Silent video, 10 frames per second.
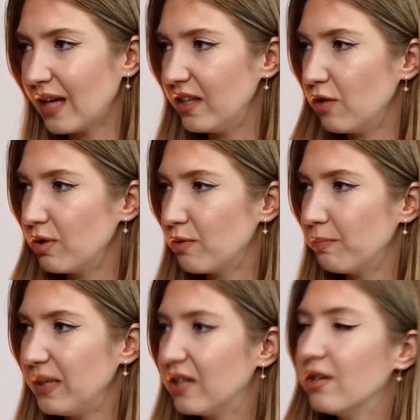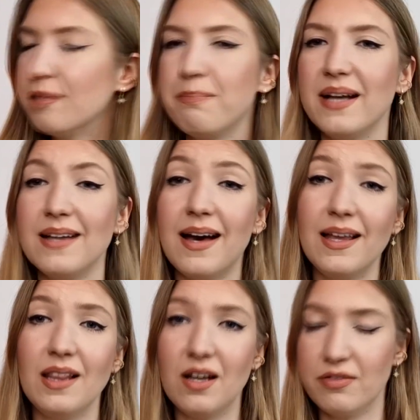I know it won't be good, but
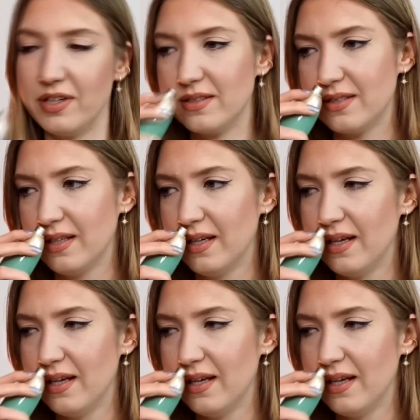I love it.